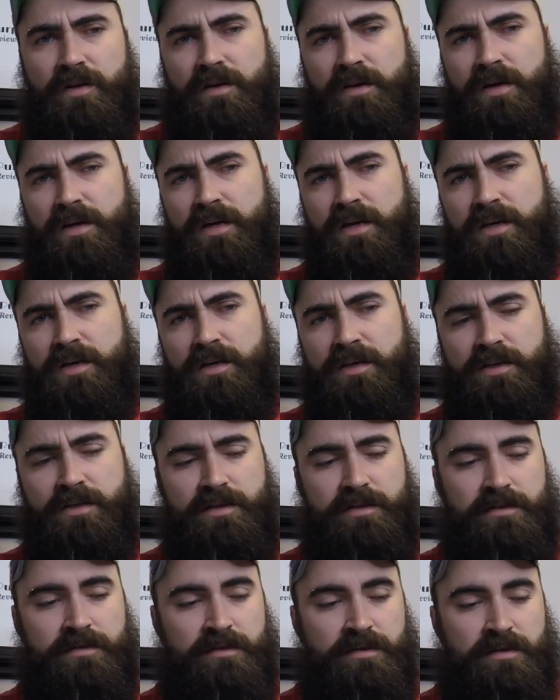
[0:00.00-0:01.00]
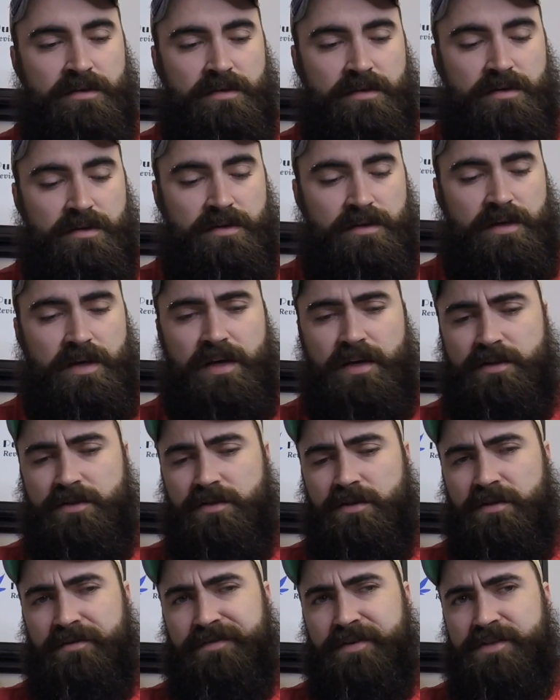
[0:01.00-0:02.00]
And yeah,
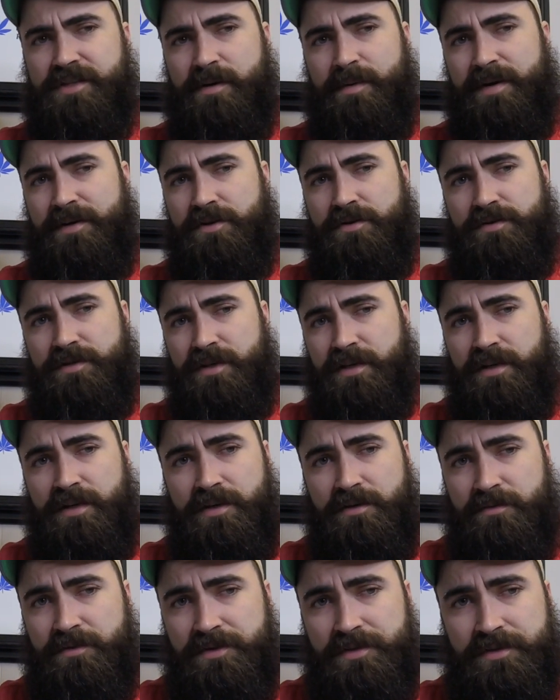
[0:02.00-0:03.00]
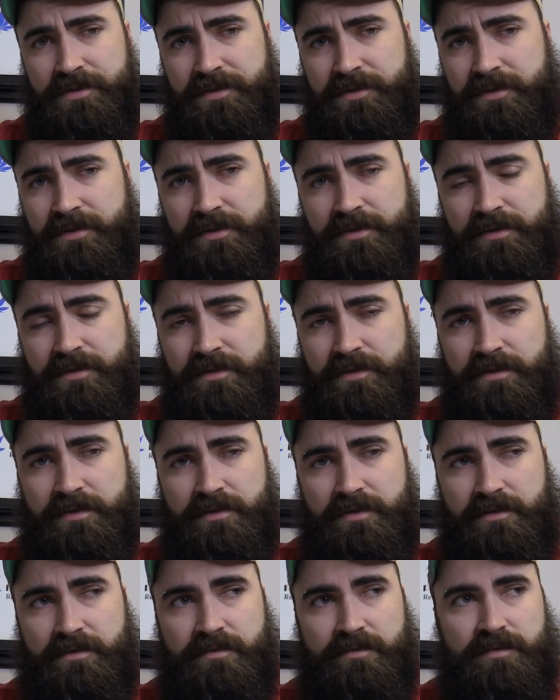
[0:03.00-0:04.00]
so the first time I used it, it was
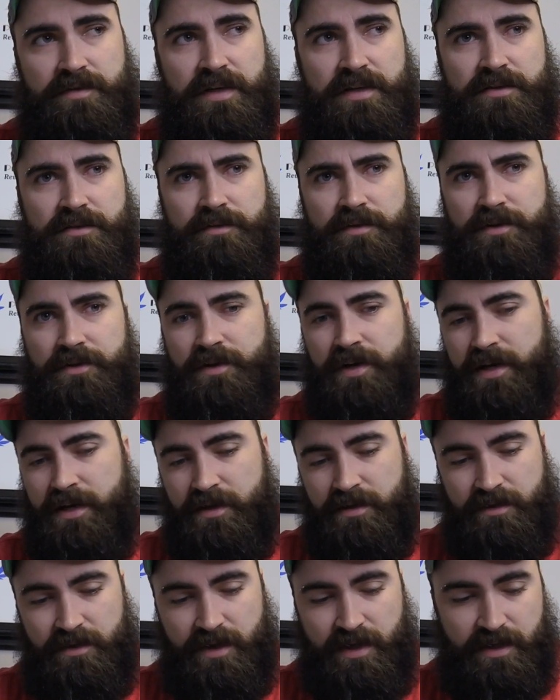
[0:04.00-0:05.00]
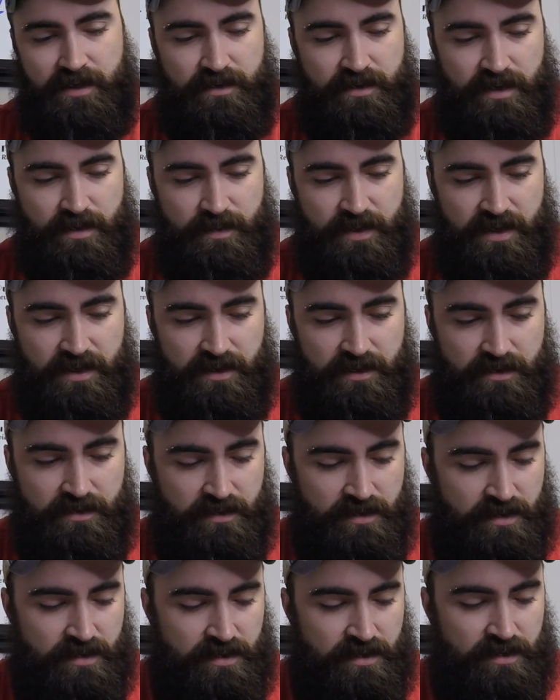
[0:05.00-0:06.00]
actually really great. Like, I mean,
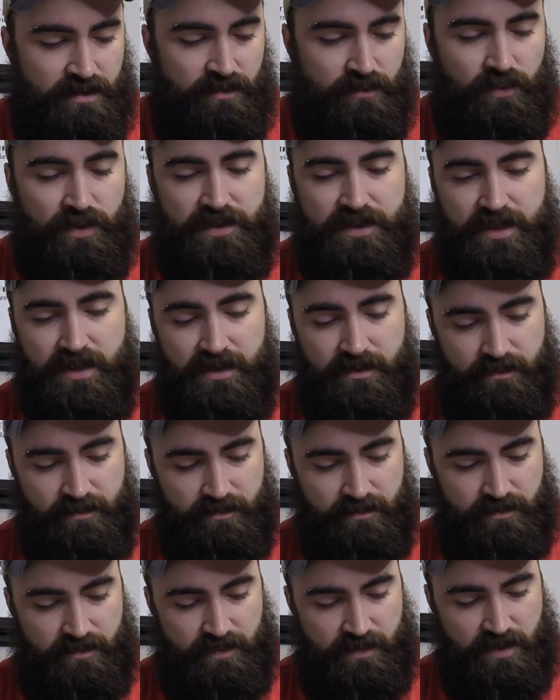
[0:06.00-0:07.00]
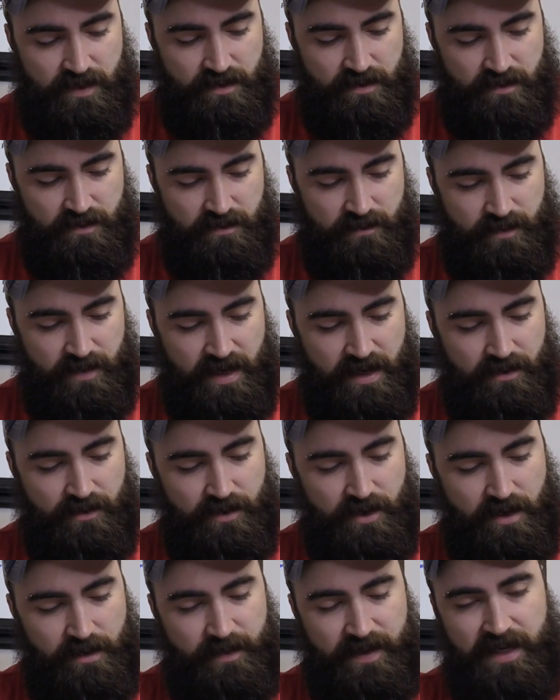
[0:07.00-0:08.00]
wood tip. I don't
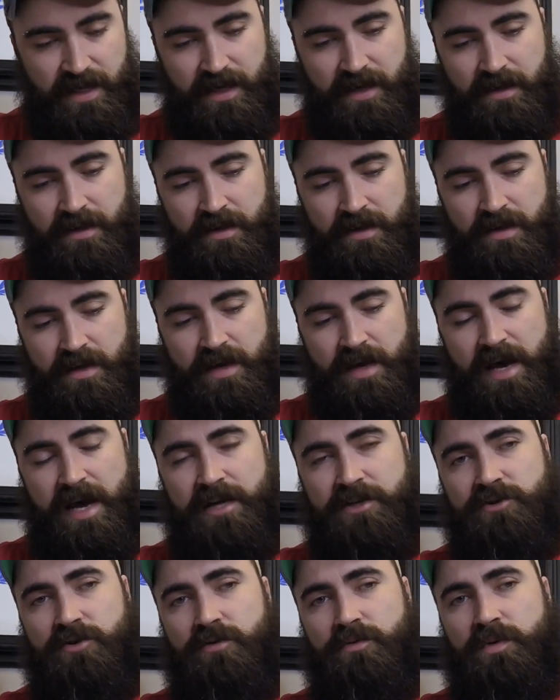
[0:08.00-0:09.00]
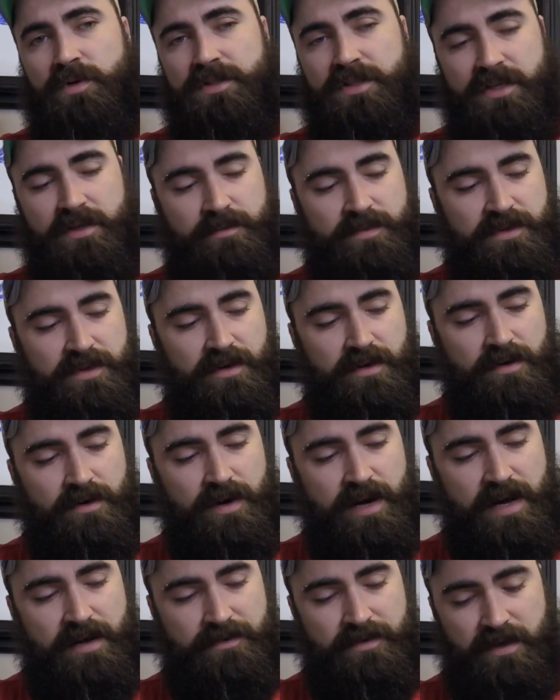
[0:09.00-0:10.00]
know how many actual wood tips are
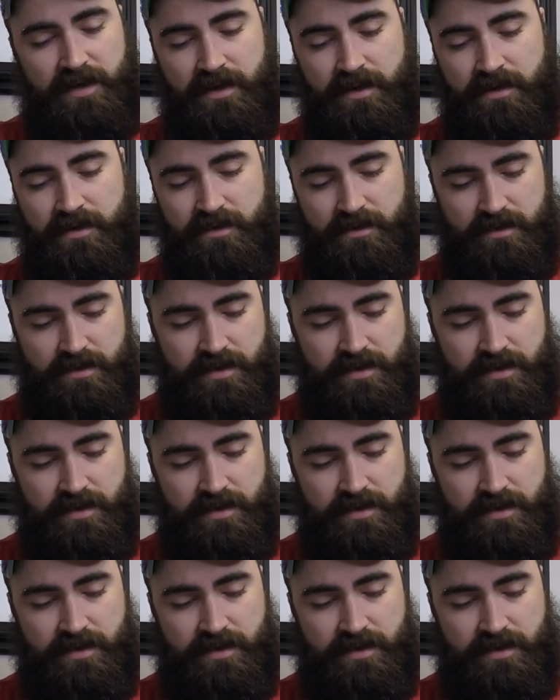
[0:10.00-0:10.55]
out there,